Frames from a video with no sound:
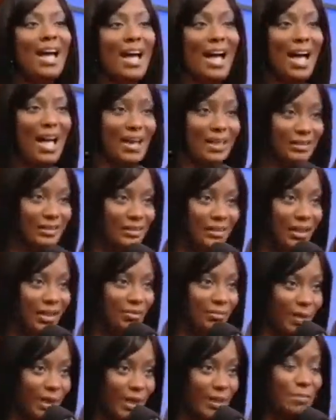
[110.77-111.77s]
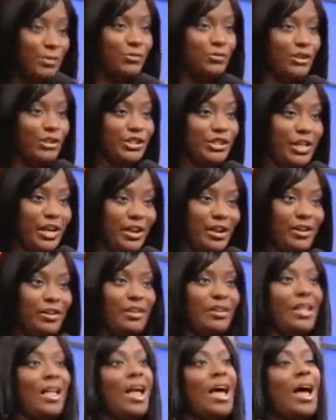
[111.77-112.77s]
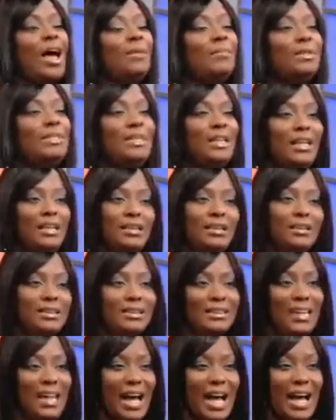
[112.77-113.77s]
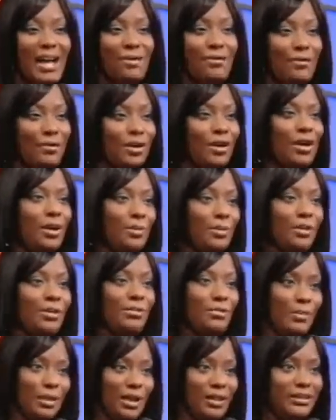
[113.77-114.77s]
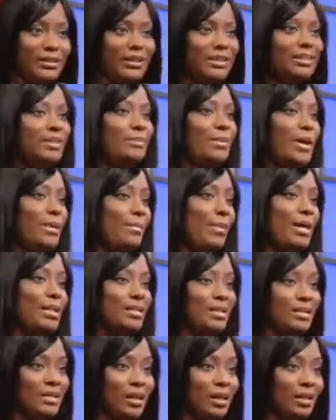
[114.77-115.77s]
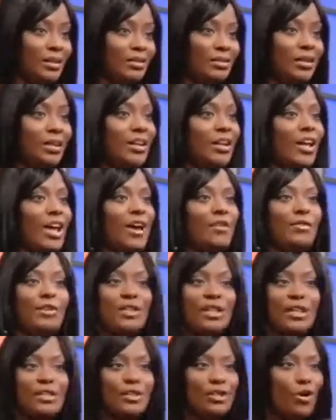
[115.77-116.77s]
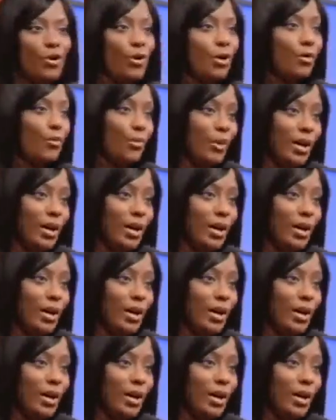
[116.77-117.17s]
Hi, Steve. My name is Rochelle. I've been dating this guy for a couple of months. He's met my son. Everything's going